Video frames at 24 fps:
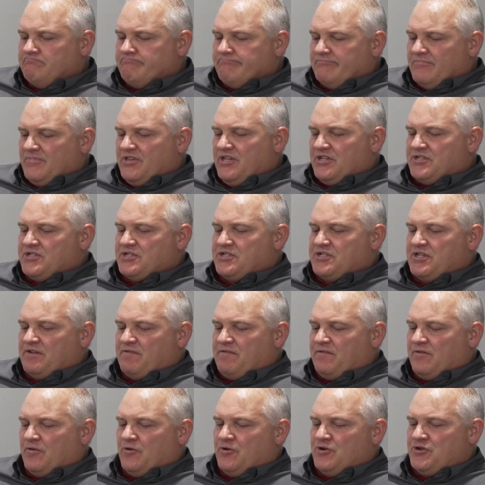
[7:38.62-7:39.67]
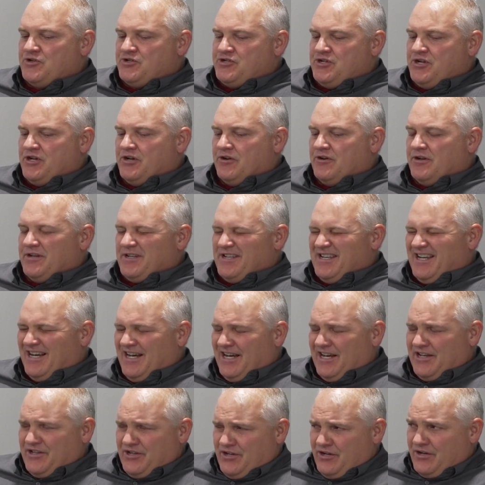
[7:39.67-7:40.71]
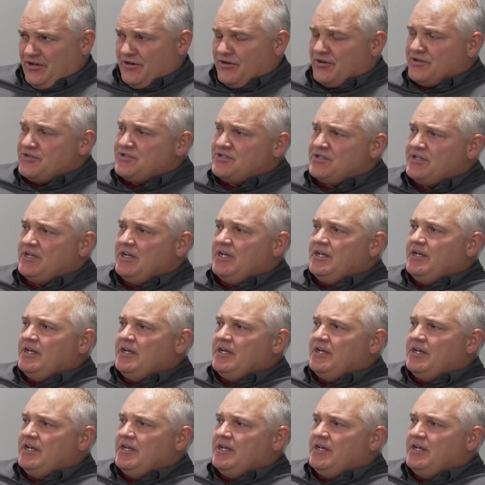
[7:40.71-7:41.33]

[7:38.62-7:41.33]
This is the first year in 9 years